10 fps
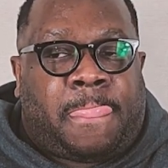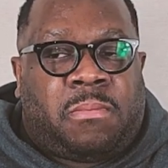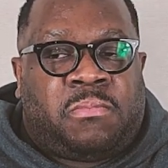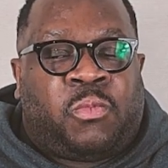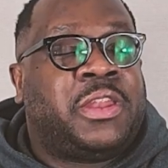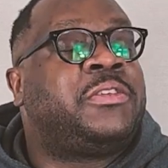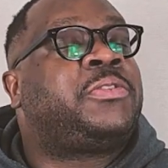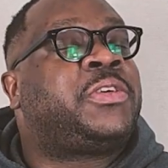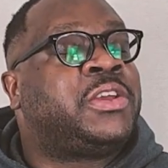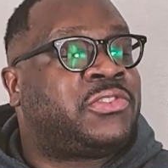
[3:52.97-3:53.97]
one of the
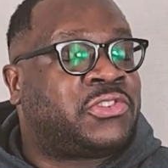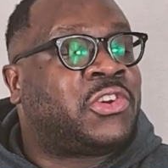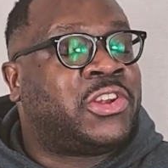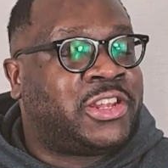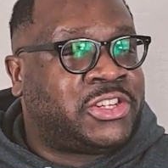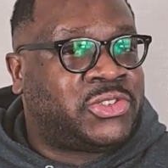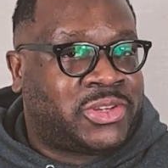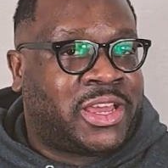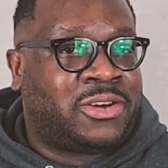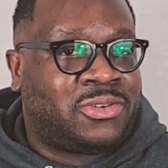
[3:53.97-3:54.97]
things that's going to let you
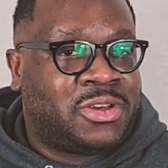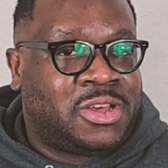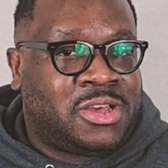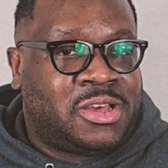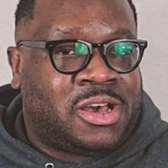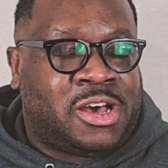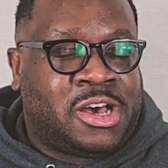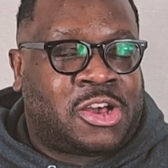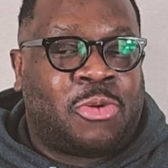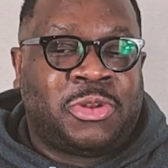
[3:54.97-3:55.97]
down. Uh,
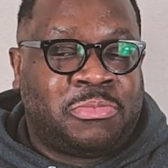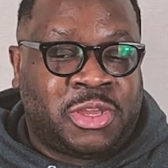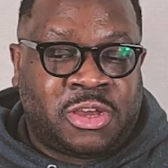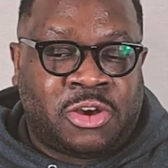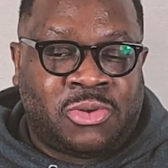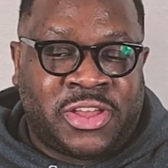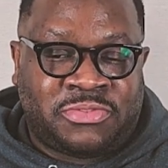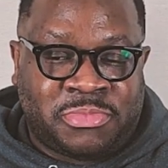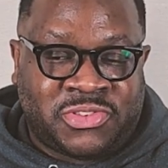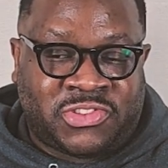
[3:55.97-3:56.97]
Colman Domingo as
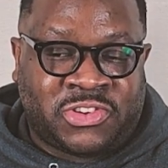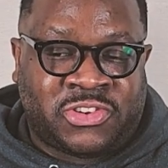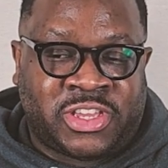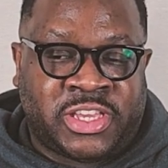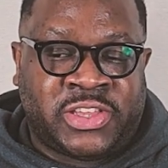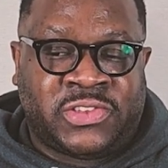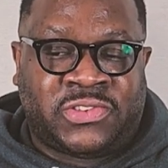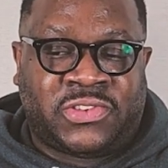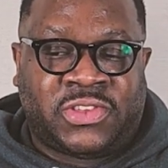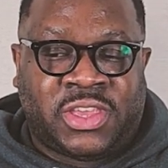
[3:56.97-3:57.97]
Mister
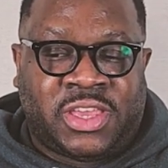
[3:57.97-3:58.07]
is